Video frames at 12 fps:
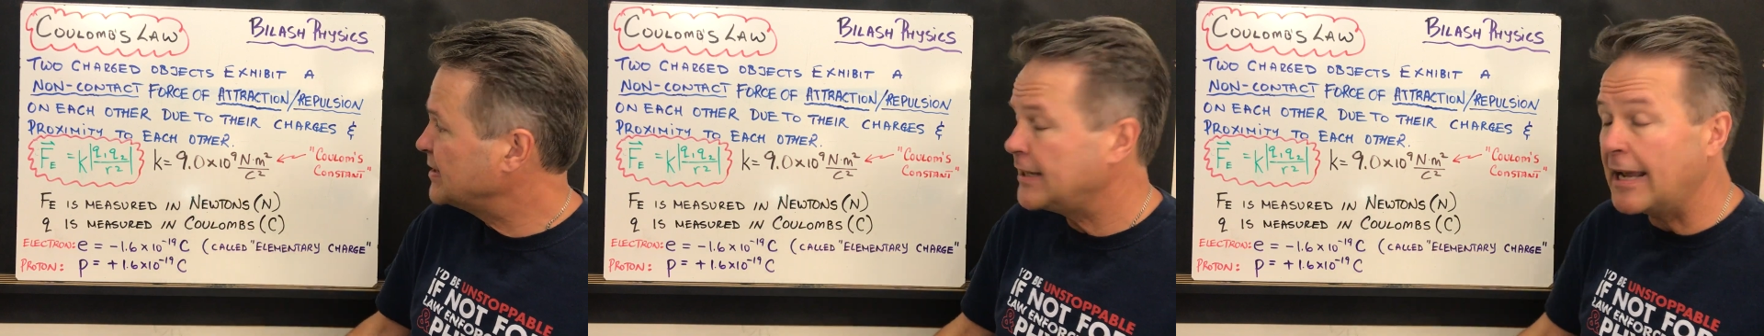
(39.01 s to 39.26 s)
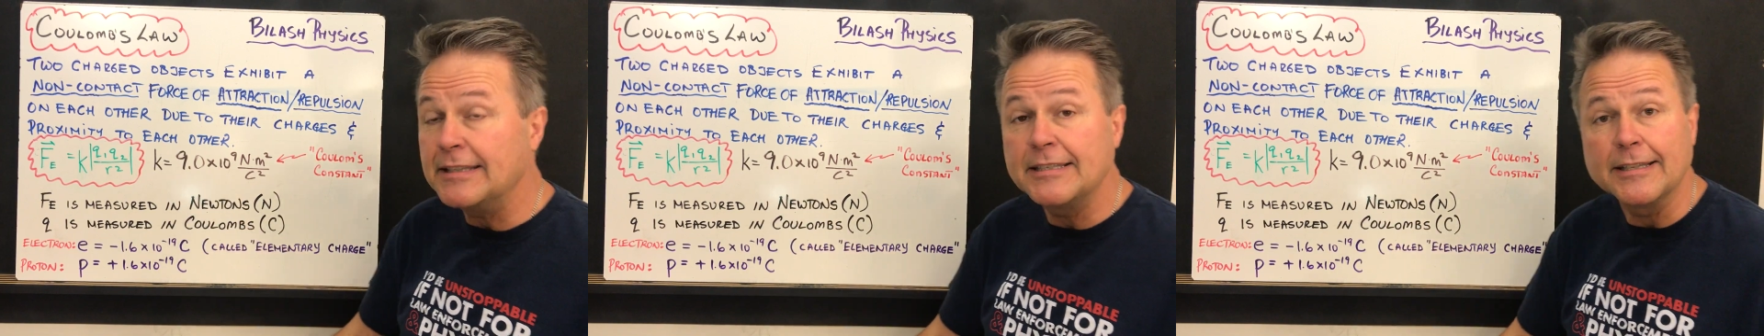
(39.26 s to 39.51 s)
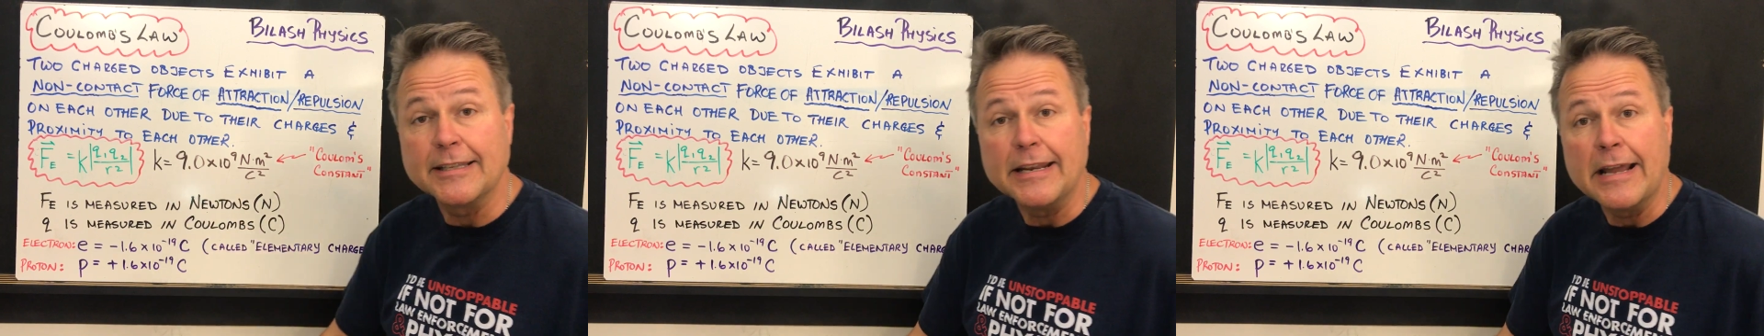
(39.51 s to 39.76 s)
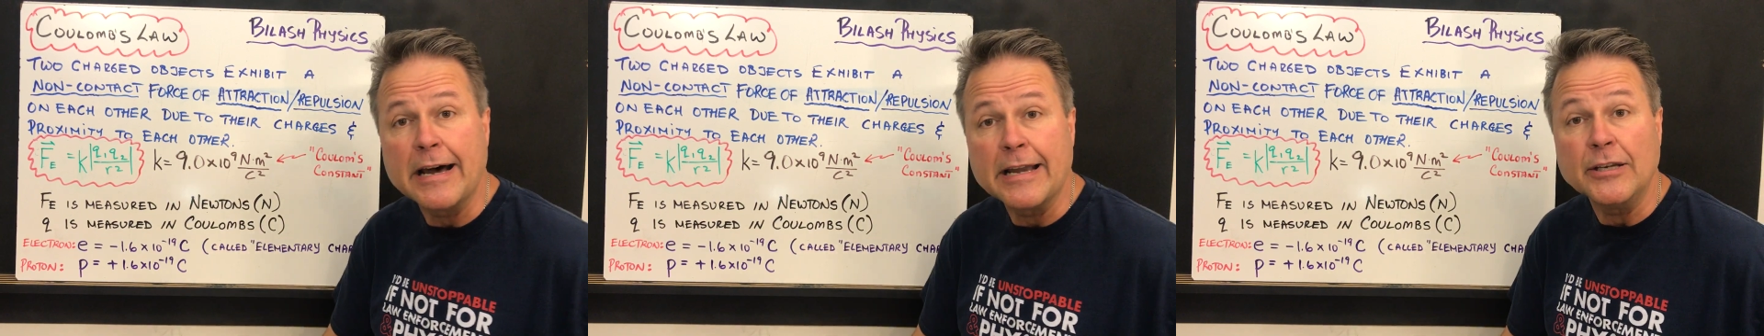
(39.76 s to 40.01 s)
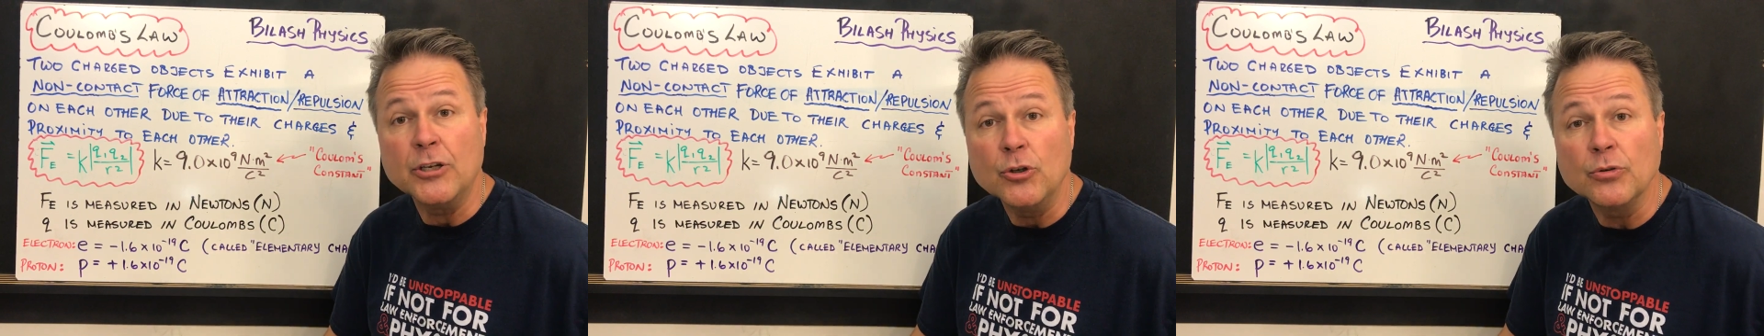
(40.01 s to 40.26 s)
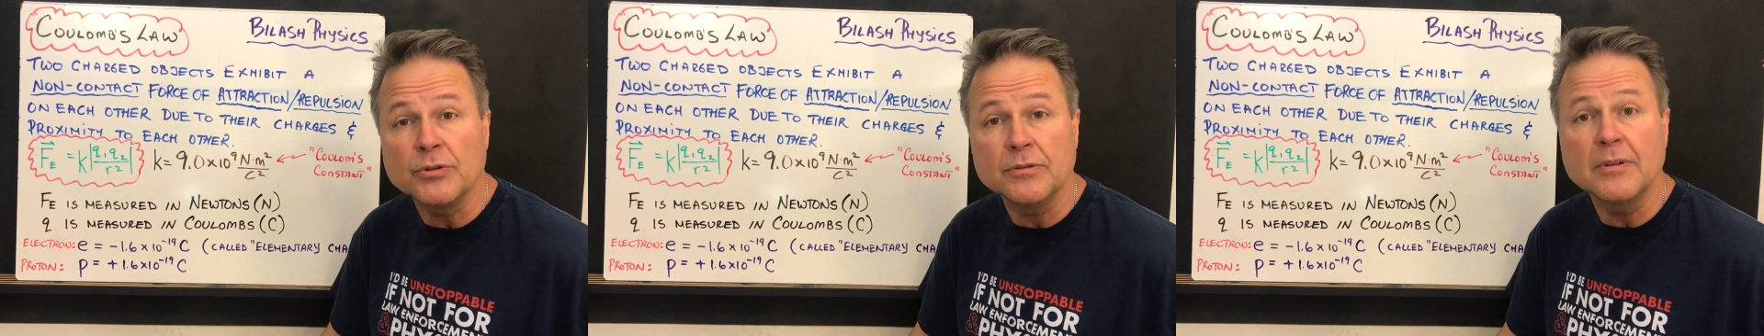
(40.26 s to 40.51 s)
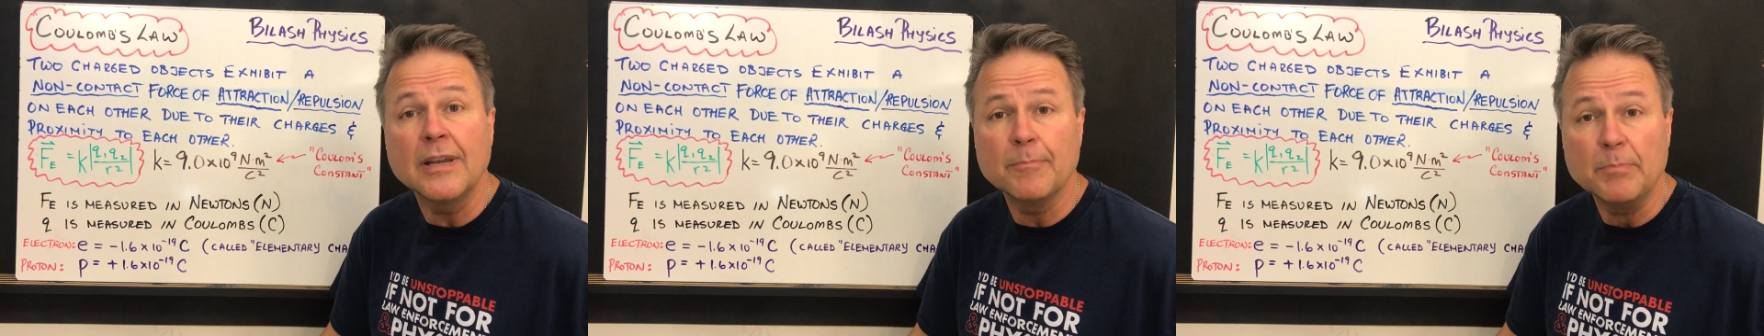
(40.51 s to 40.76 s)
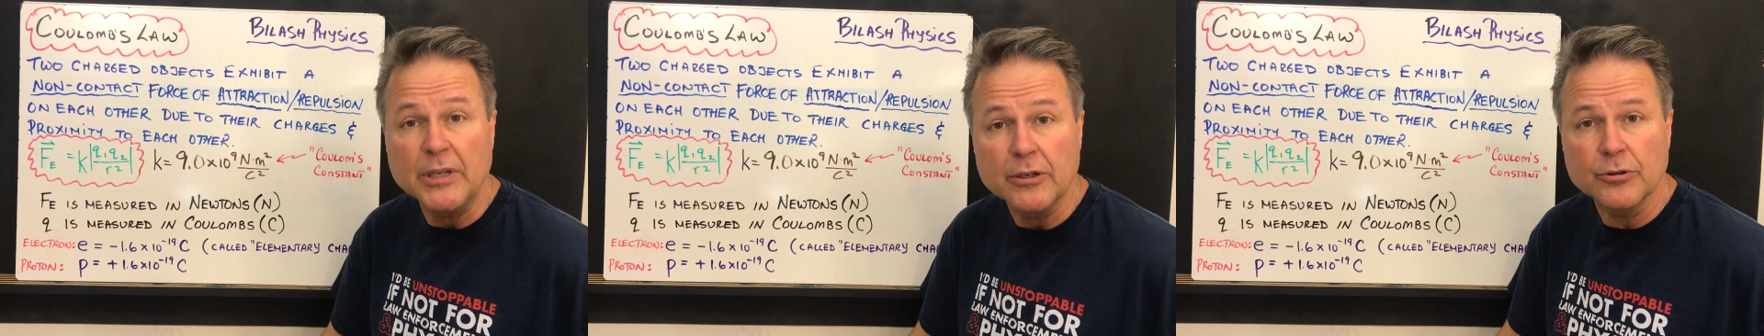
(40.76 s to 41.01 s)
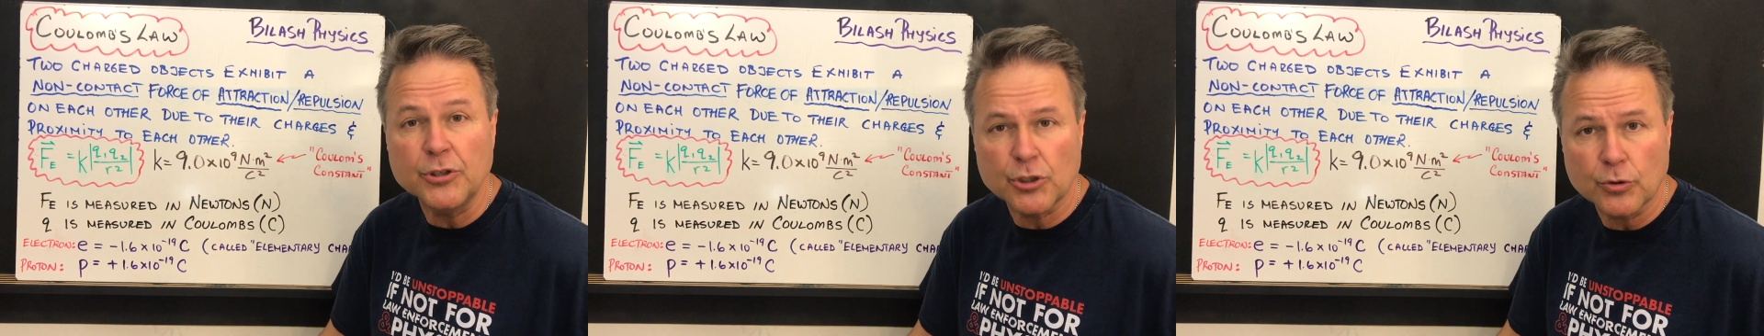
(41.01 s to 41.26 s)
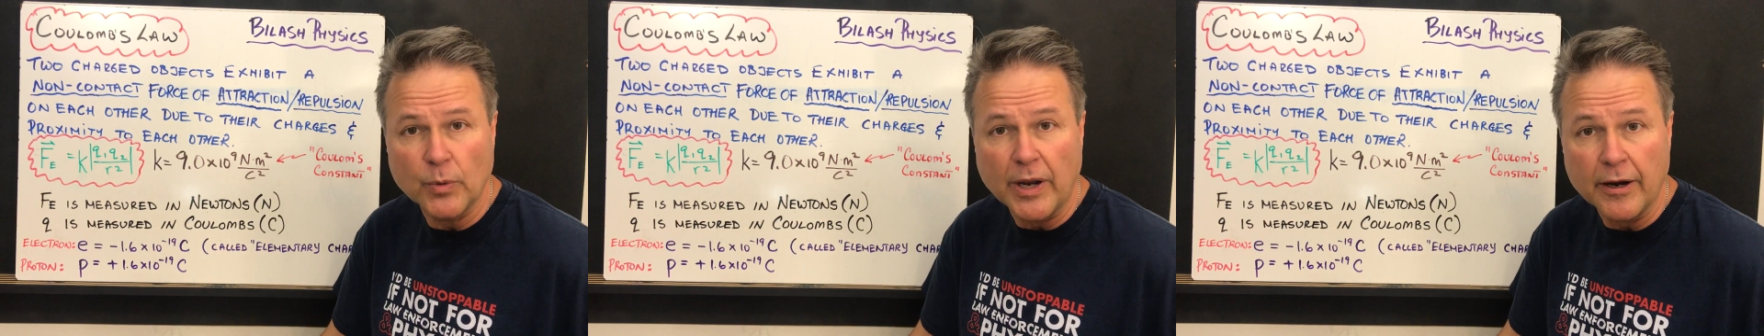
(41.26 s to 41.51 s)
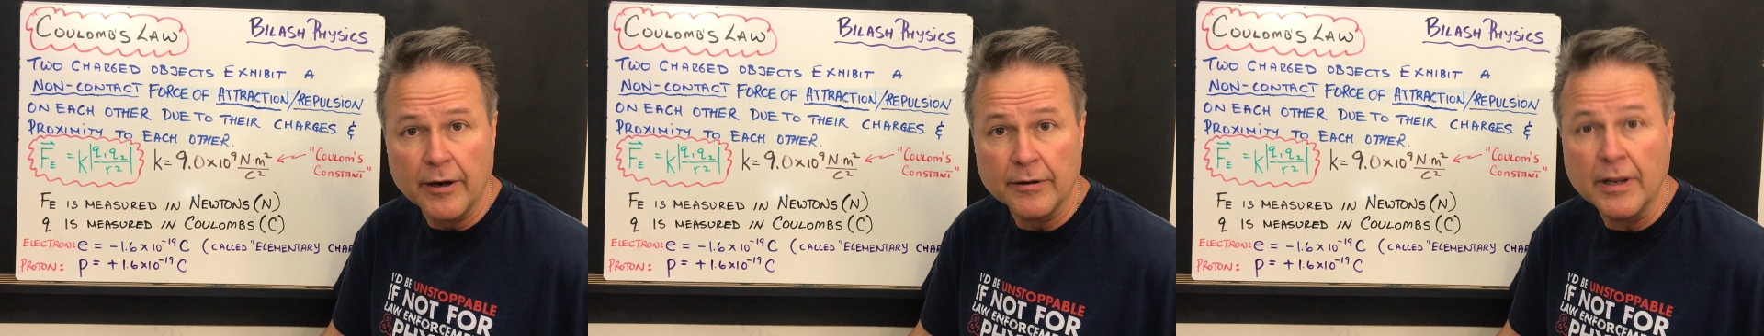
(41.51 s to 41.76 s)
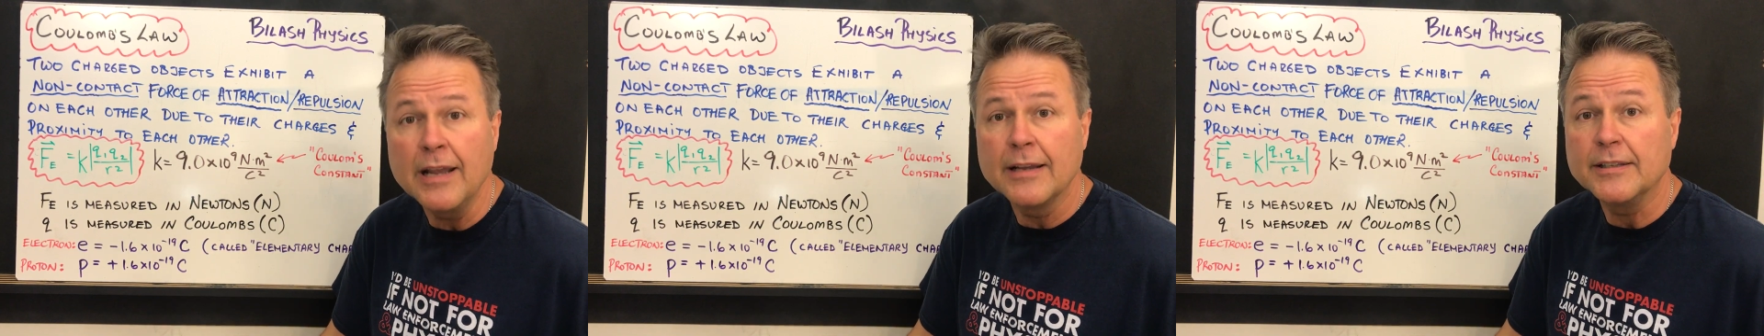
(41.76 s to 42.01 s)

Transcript: 10 to the 9 Newton meters squared